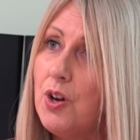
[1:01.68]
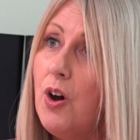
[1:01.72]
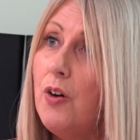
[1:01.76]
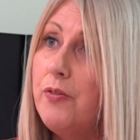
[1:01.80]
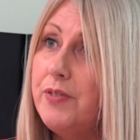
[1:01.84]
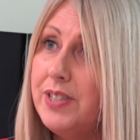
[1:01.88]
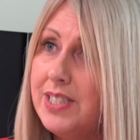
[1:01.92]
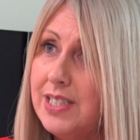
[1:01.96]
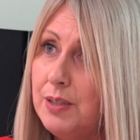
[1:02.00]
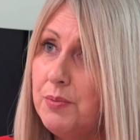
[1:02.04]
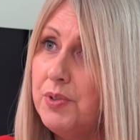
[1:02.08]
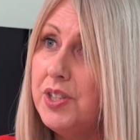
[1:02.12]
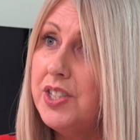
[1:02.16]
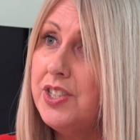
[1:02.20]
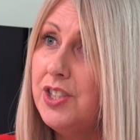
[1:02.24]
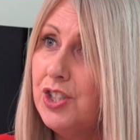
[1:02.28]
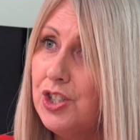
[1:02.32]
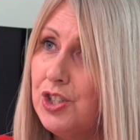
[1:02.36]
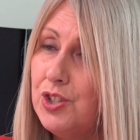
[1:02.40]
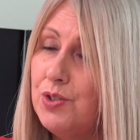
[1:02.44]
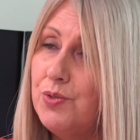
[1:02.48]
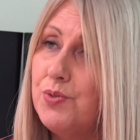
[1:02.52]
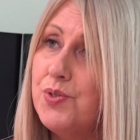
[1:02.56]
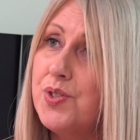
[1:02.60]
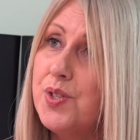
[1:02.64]
obviously with
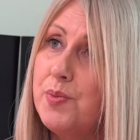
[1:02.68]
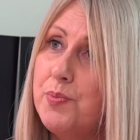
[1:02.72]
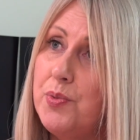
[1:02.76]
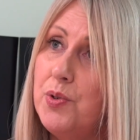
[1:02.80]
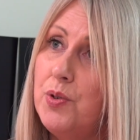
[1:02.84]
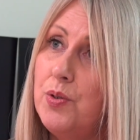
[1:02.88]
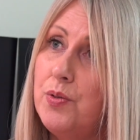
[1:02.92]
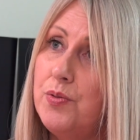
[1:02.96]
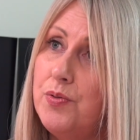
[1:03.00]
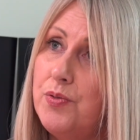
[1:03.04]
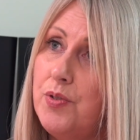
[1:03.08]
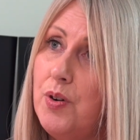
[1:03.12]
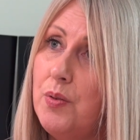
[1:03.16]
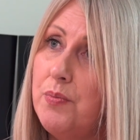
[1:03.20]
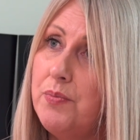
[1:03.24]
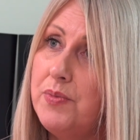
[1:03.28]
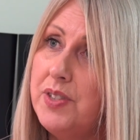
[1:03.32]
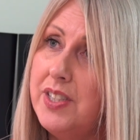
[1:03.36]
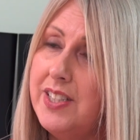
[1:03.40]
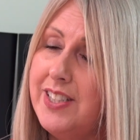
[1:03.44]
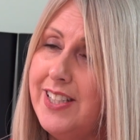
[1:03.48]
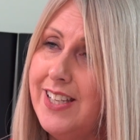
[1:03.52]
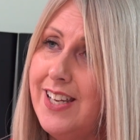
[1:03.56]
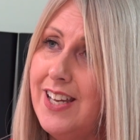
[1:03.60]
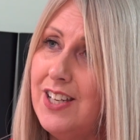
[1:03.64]
additional support from
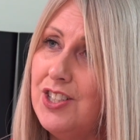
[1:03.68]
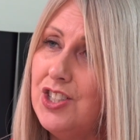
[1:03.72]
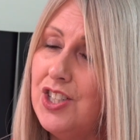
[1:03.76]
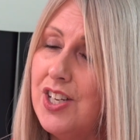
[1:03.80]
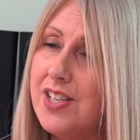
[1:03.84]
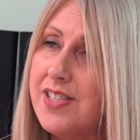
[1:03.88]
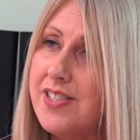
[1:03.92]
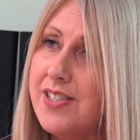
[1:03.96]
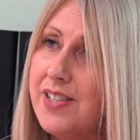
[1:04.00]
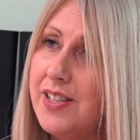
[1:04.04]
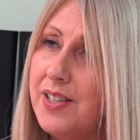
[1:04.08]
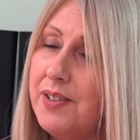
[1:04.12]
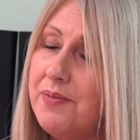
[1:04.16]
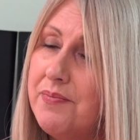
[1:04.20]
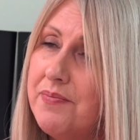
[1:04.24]
the DHSC.